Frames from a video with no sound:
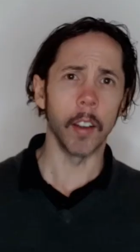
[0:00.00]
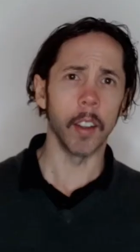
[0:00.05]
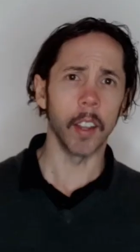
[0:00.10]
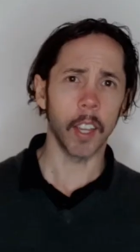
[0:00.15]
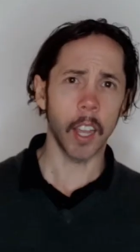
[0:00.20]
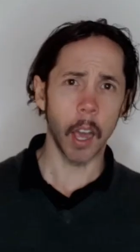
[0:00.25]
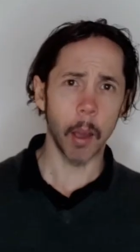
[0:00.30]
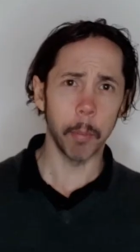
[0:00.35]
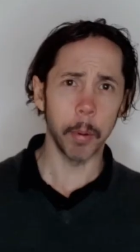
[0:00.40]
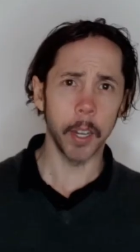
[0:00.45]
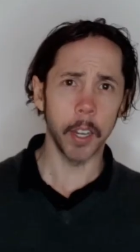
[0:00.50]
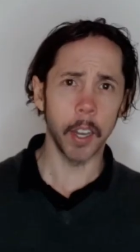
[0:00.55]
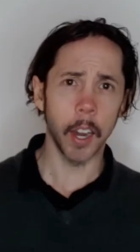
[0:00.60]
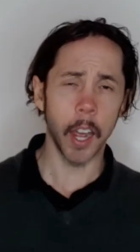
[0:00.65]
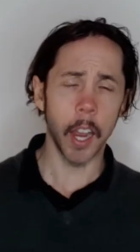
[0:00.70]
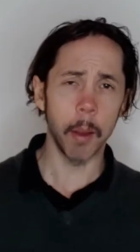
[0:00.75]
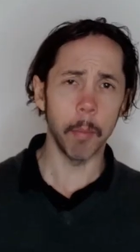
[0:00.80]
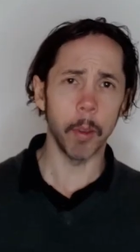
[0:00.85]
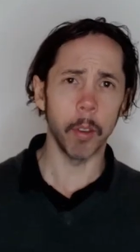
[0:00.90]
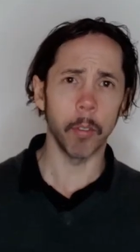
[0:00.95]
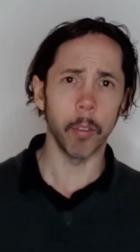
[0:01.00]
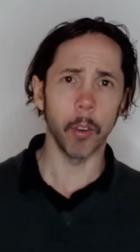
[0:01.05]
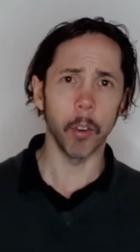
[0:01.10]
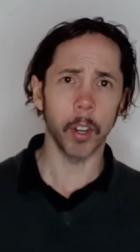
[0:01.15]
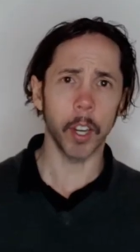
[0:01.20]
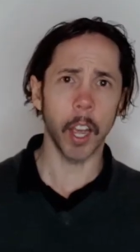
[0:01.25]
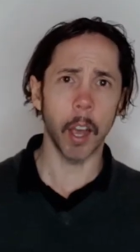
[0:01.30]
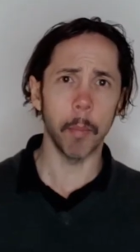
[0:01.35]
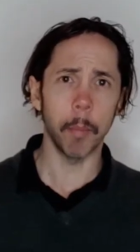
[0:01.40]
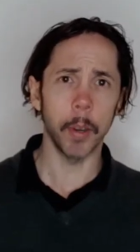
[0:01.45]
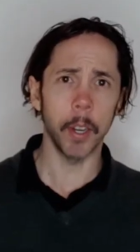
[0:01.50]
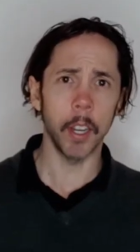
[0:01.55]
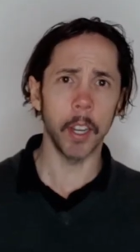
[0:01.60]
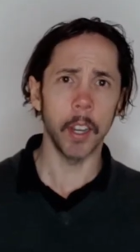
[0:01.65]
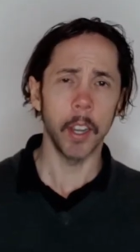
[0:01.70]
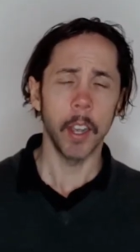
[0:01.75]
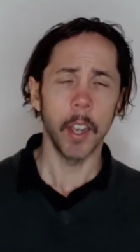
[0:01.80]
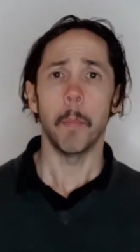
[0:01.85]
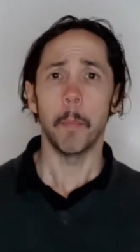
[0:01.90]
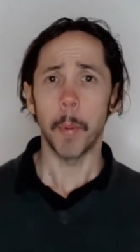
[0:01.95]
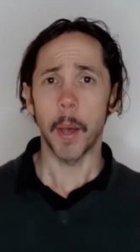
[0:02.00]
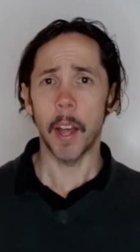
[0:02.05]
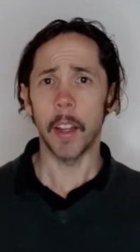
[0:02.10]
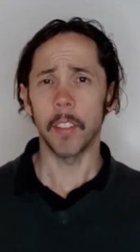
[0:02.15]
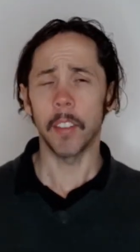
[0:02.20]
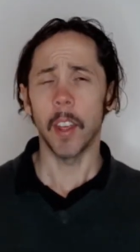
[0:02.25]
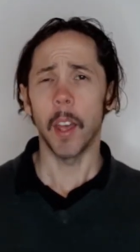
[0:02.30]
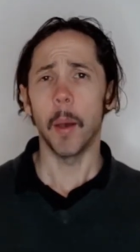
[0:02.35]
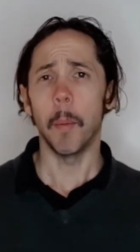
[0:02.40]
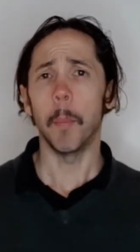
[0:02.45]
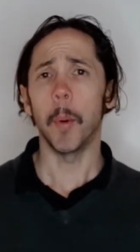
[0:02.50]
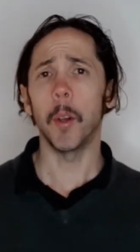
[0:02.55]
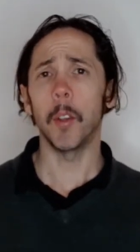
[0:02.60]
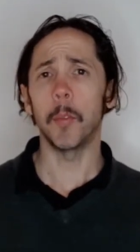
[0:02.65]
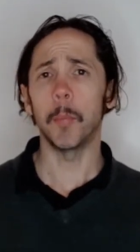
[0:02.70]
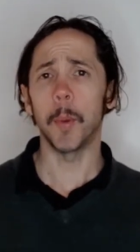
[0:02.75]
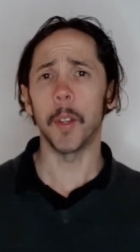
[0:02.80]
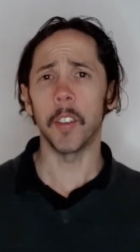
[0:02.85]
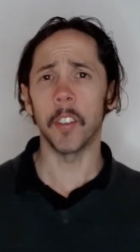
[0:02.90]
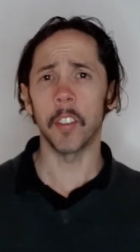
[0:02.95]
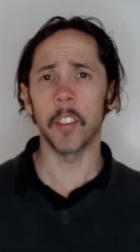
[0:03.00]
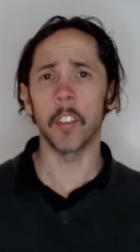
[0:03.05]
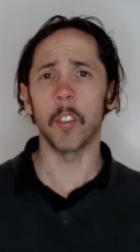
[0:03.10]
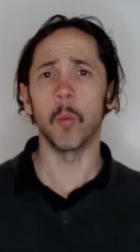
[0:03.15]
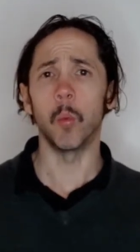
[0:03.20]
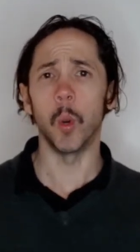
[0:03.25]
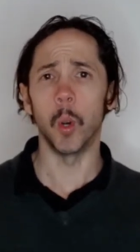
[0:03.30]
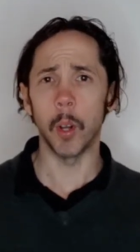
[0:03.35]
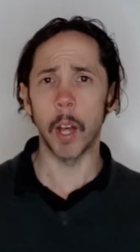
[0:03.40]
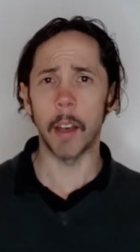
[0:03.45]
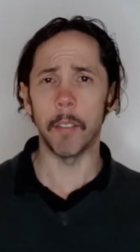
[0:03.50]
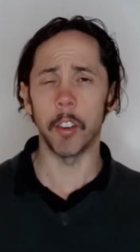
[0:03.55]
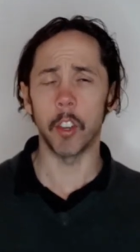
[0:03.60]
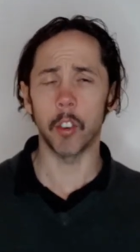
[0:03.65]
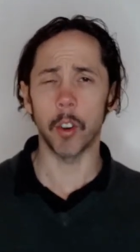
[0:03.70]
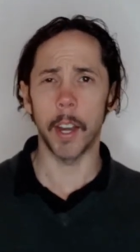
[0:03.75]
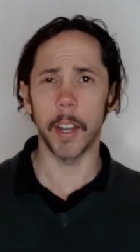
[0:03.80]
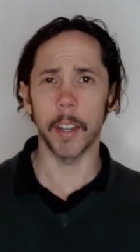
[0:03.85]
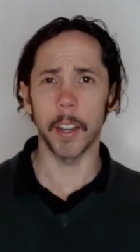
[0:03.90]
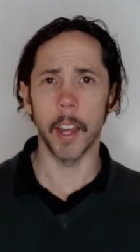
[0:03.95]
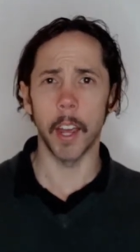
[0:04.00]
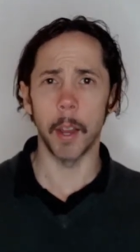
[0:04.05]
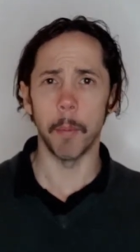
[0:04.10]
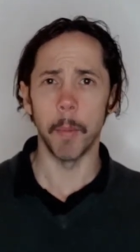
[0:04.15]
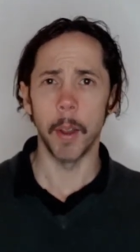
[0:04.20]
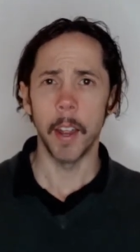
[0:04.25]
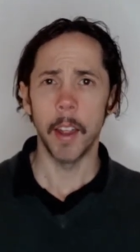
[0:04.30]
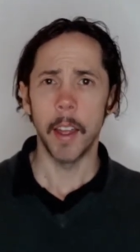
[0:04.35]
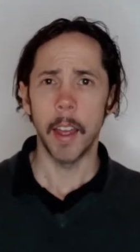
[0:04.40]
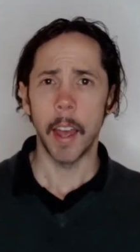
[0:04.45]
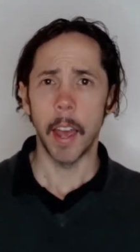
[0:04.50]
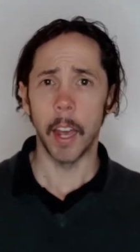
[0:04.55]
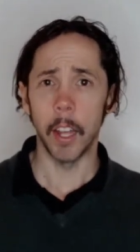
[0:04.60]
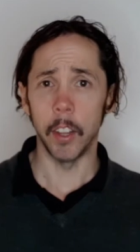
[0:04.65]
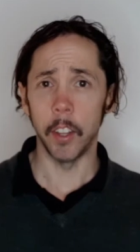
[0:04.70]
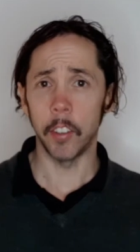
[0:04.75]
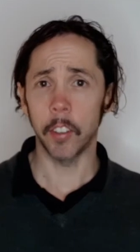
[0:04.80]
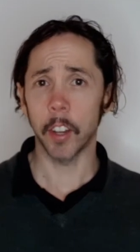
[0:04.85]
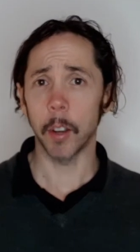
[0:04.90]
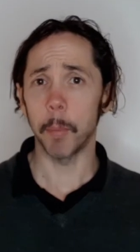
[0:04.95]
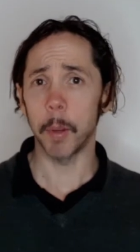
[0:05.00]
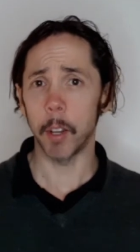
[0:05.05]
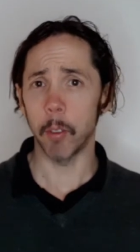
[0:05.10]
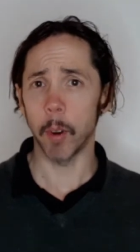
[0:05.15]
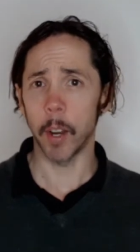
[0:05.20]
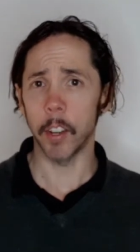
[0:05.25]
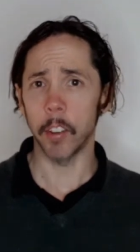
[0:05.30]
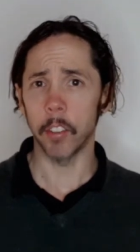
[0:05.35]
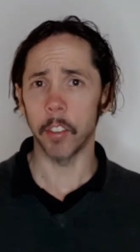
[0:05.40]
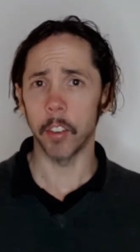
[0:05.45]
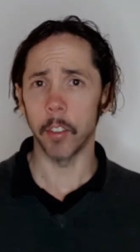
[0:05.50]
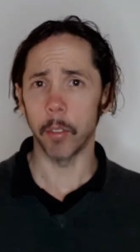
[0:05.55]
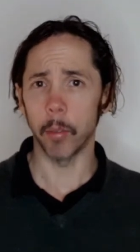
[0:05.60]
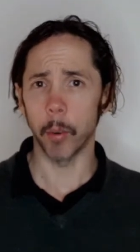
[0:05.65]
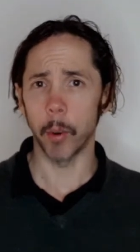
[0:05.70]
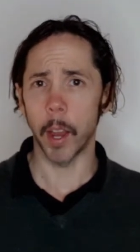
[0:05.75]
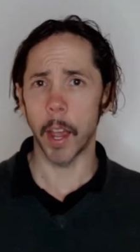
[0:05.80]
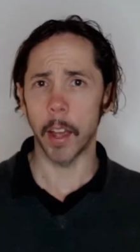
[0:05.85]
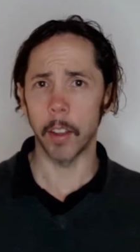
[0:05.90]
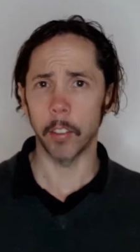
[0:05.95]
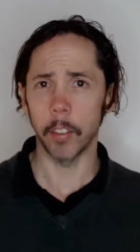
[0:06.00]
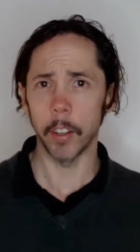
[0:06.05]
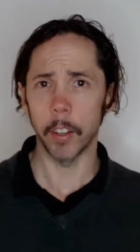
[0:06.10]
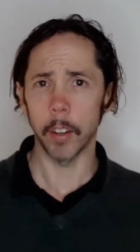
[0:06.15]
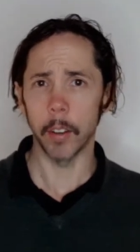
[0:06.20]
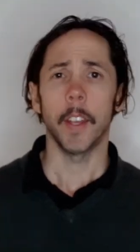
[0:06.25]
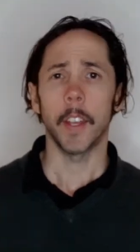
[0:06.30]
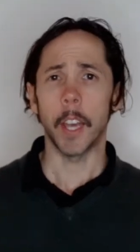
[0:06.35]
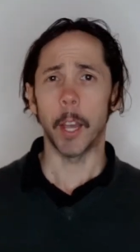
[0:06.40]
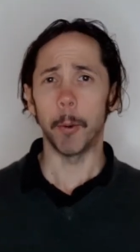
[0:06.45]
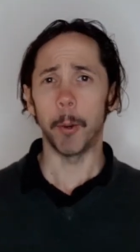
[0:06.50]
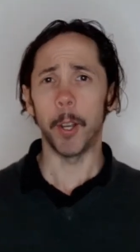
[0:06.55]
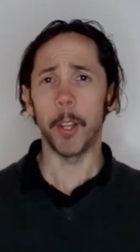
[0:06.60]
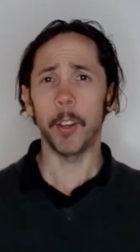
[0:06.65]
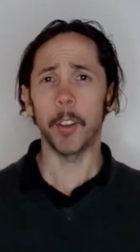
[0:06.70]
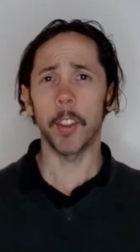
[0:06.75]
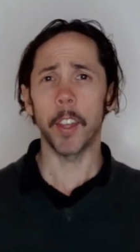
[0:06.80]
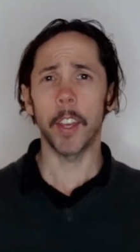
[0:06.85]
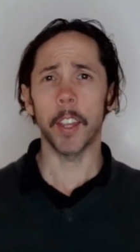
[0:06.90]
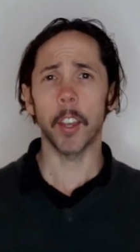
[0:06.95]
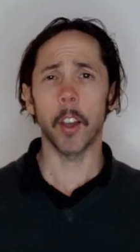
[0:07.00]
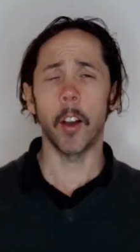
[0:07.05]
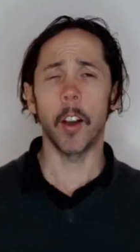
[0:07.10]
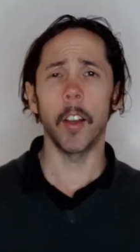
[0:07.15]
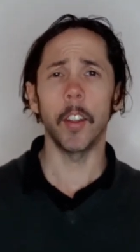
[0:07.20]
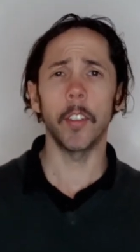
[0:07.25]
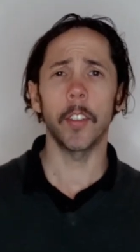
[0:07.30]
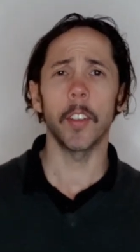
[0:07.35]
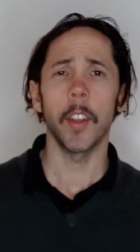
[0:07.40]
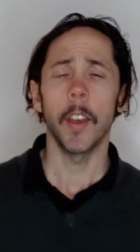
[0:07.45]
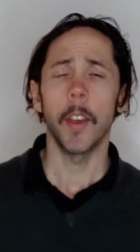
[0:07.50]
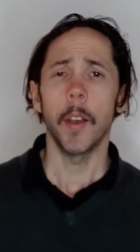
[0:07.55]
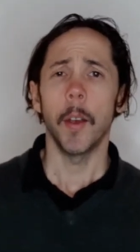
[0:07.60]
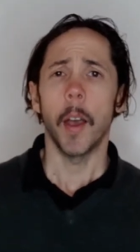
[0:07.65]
the company name if you're a company, but most businesses will have a trading name, and this can be registered through ASIC. Okay, we're nearly there, guys.